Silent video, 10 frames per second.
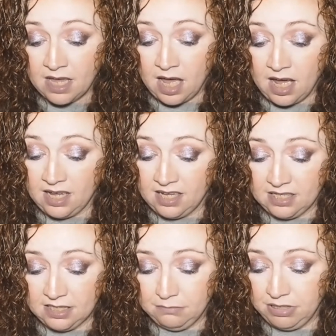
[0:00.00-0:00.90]

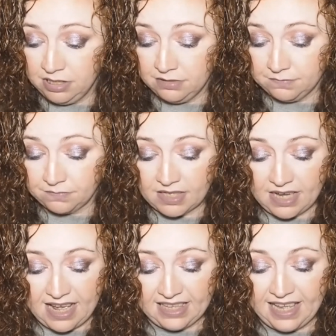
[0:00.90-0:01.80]
Um,
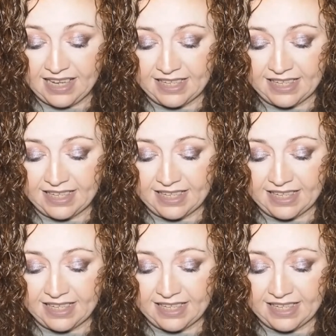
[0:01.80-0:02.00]
I like